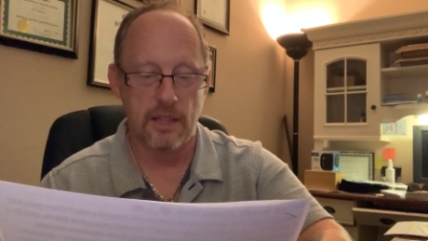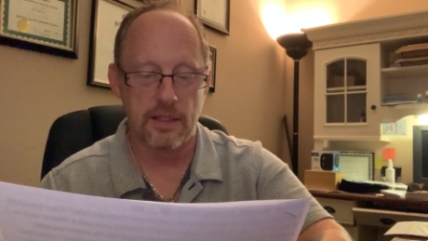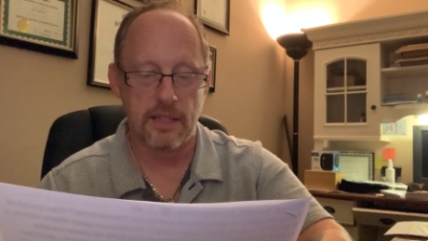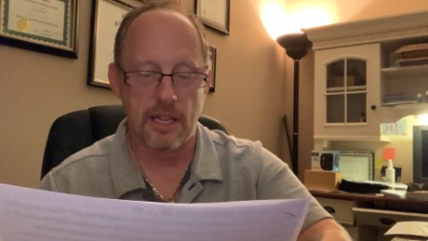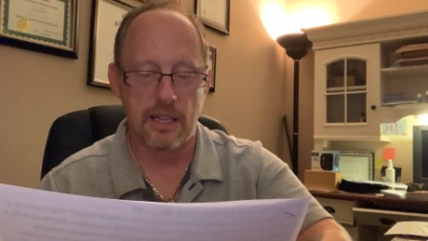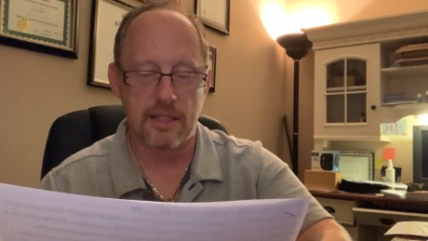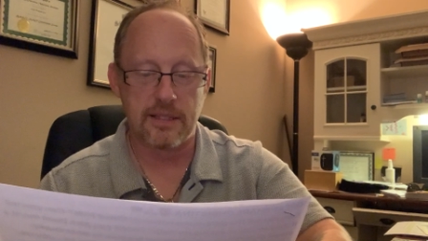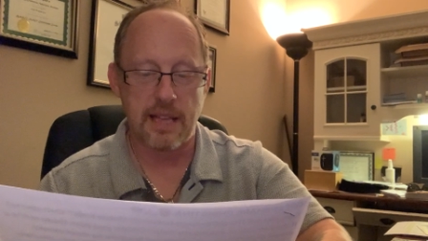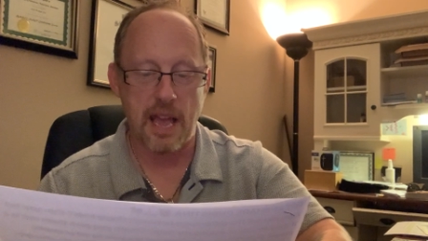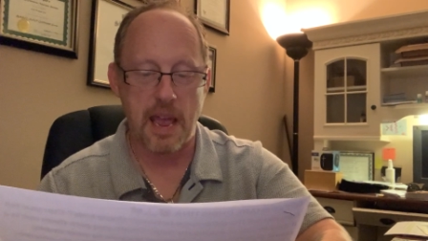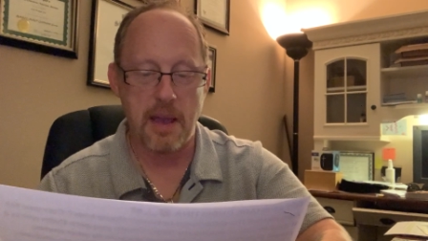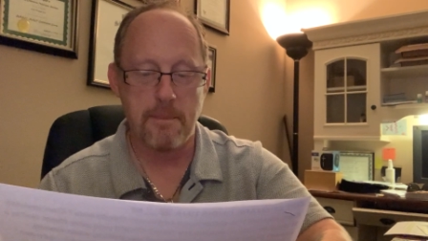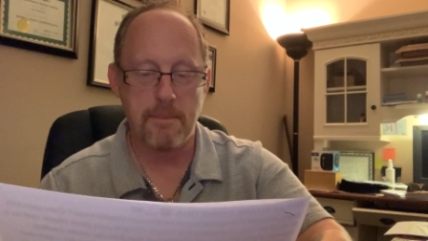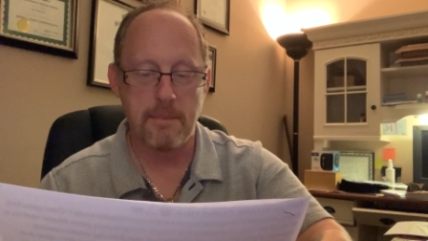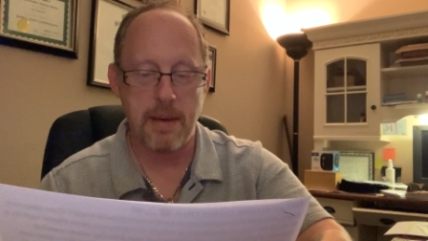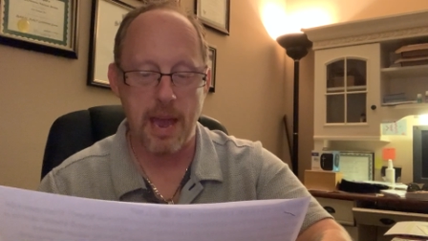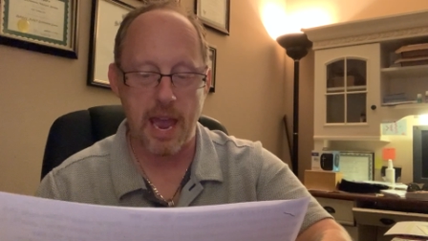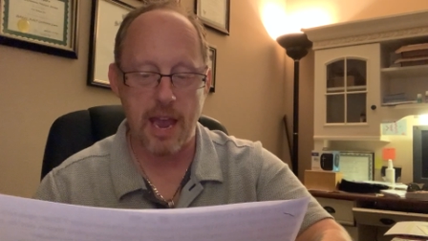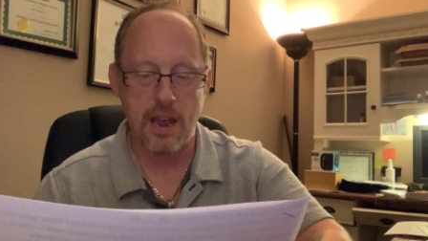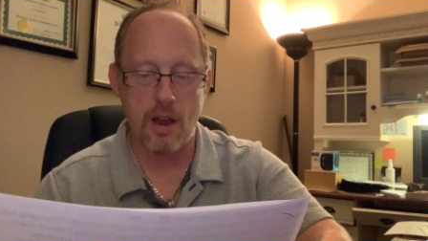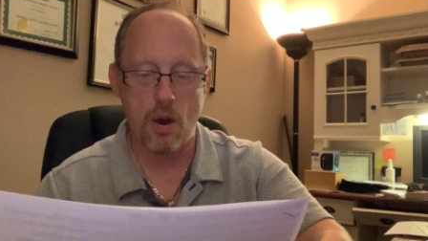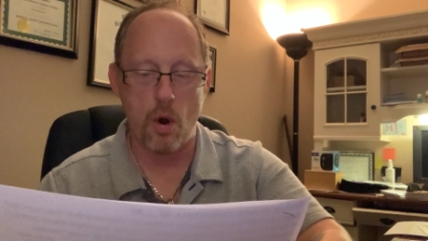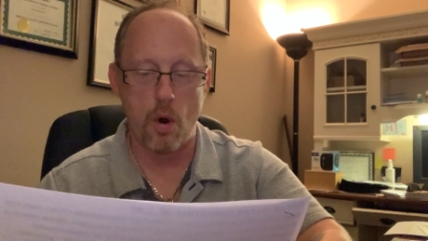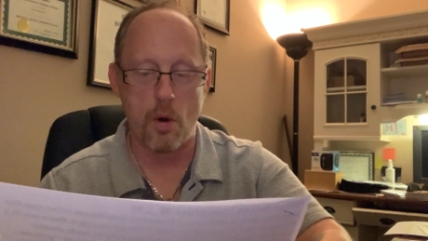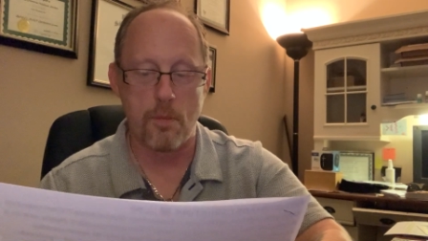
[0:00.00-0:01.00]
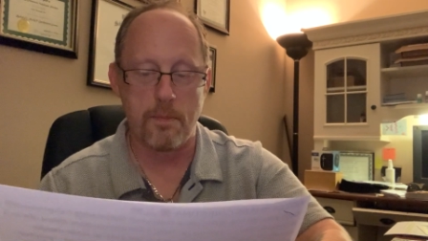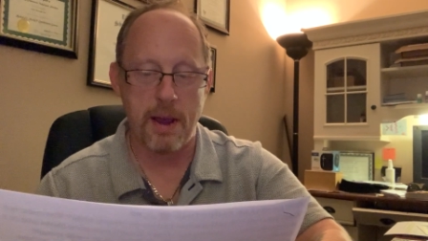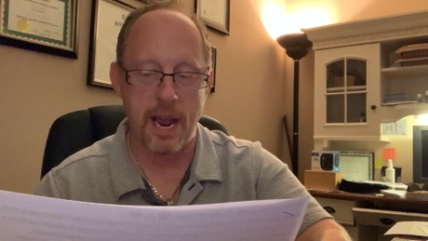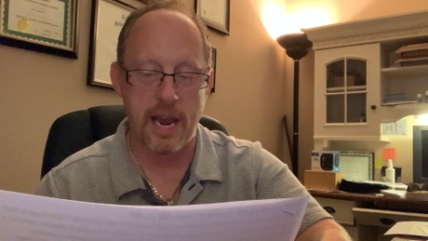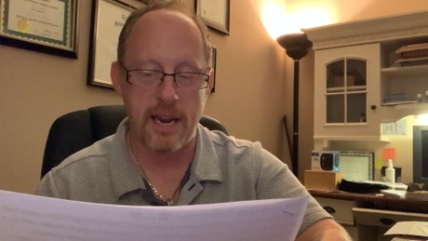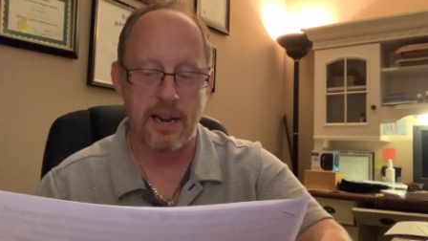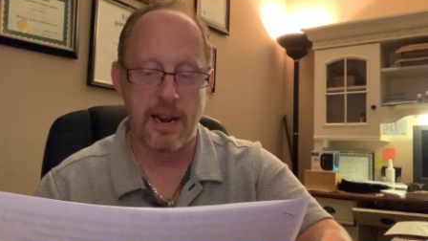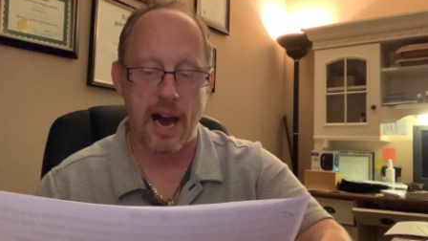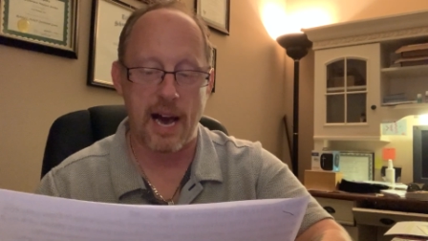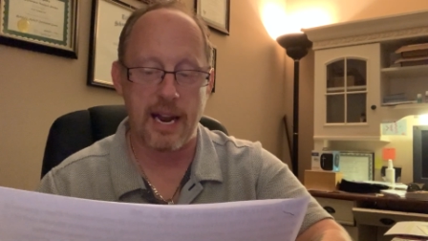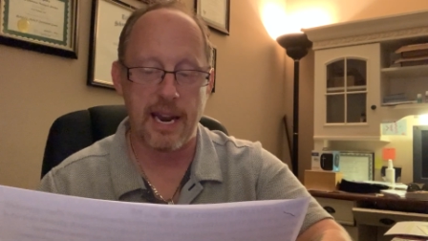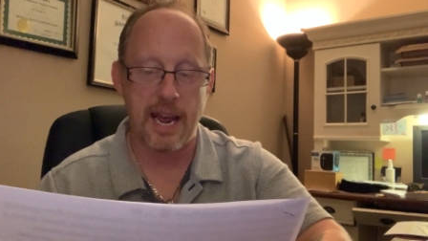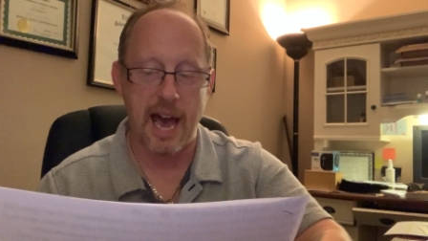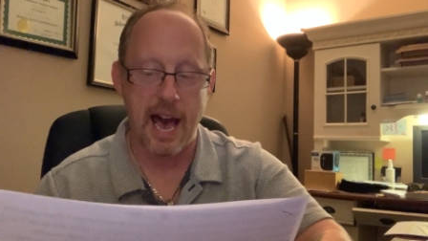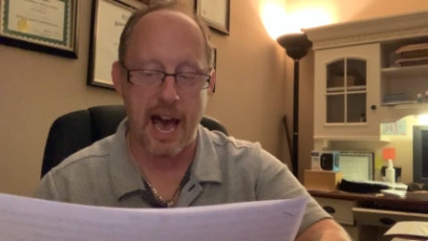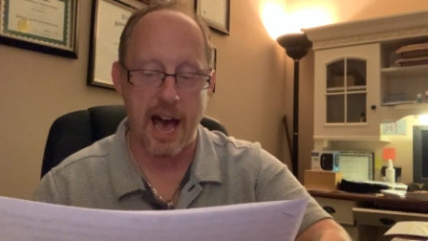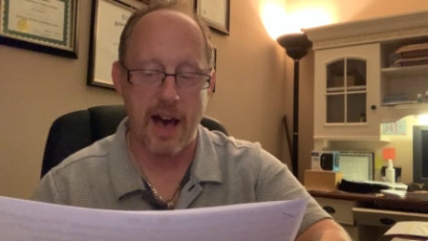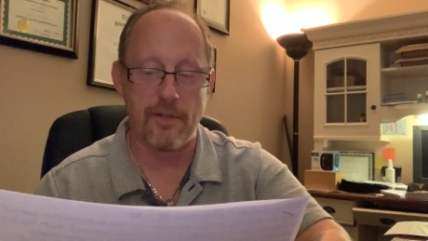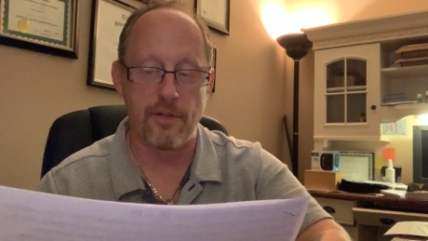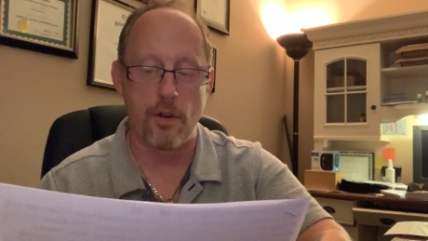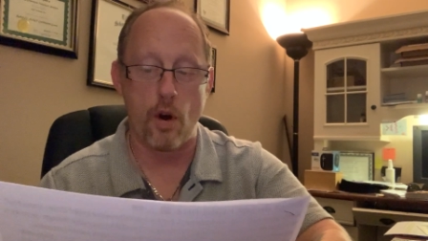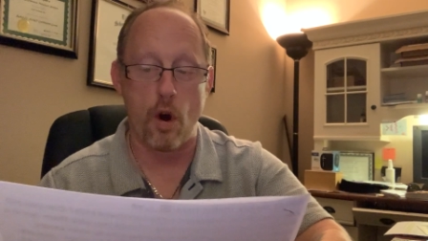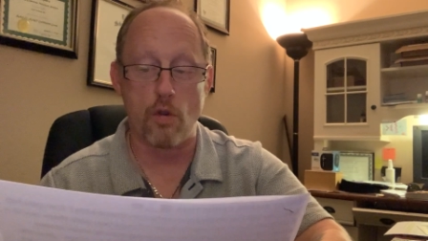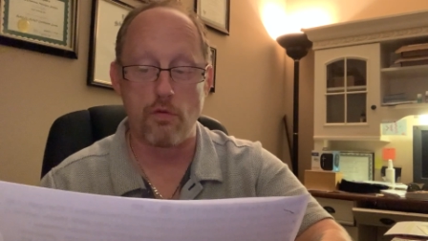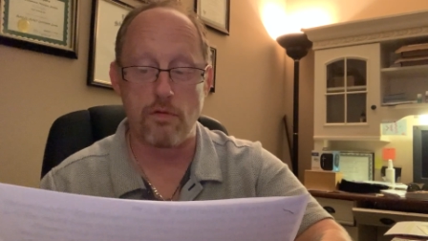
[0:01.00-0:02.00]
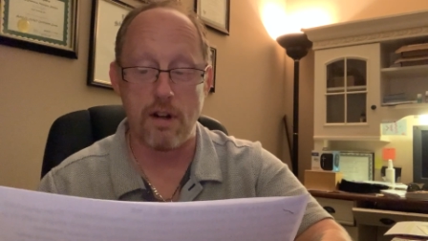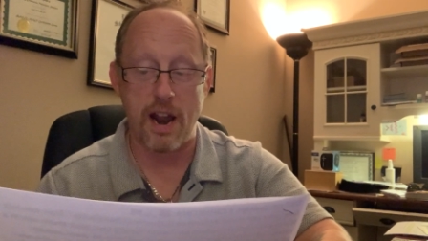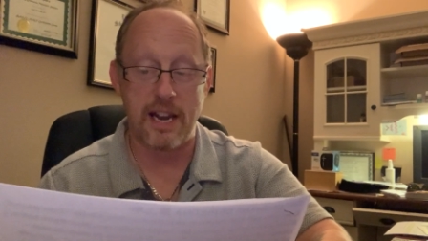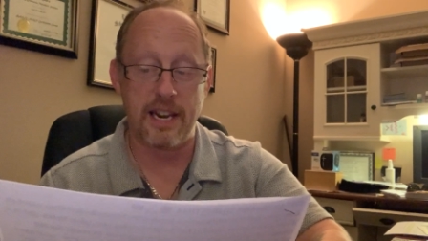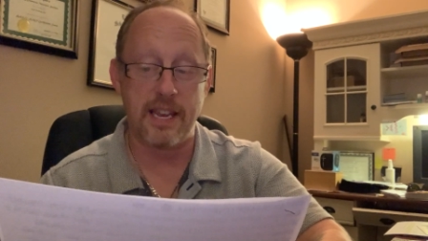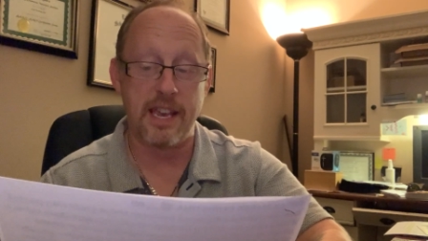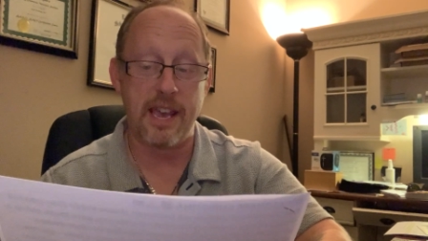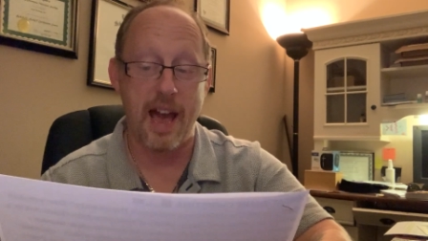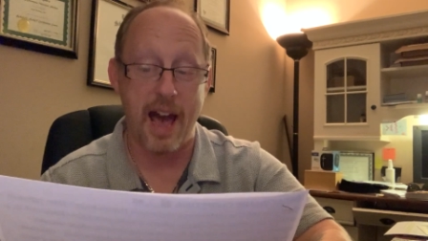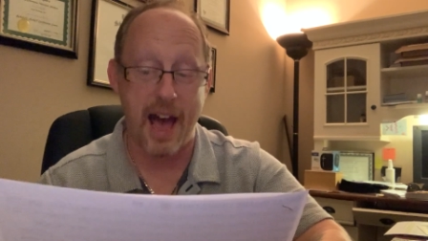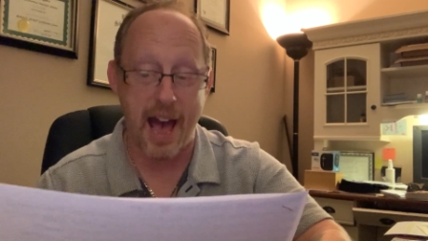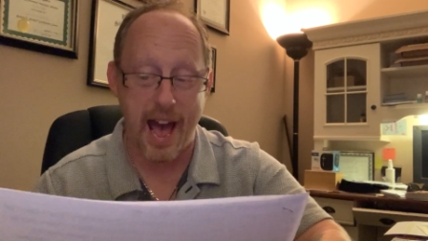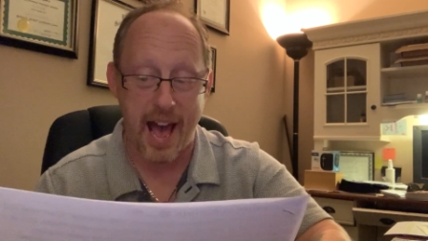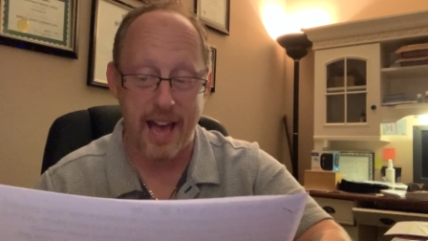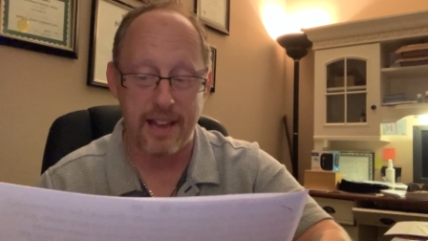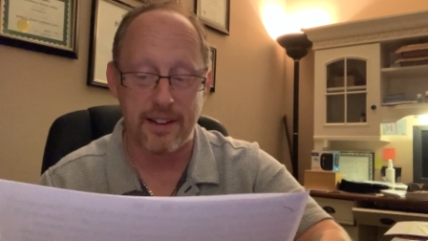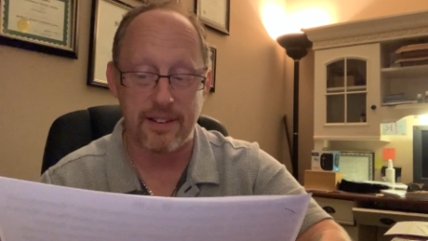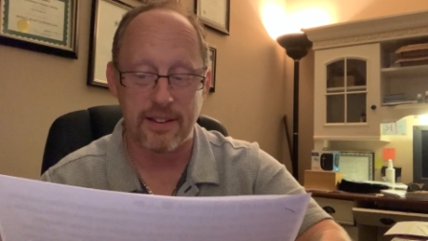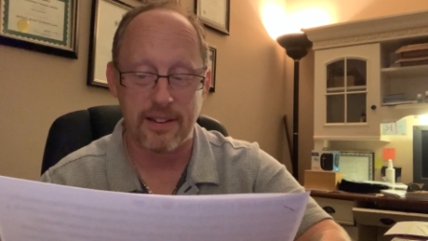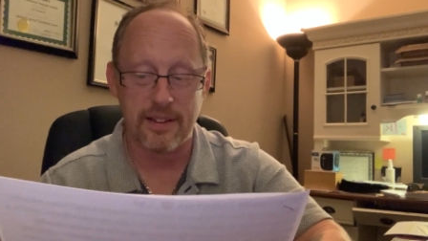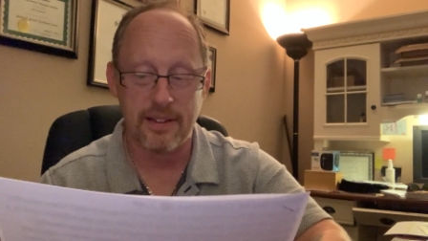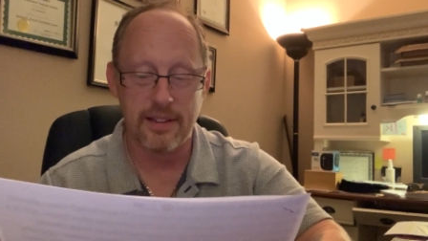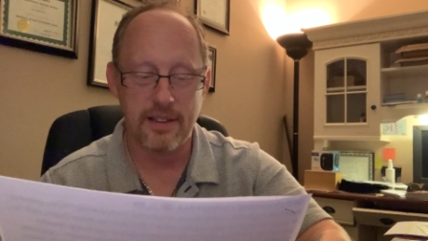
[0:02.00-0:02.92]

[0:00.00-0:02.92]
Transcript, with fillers: that they may or may not have already had.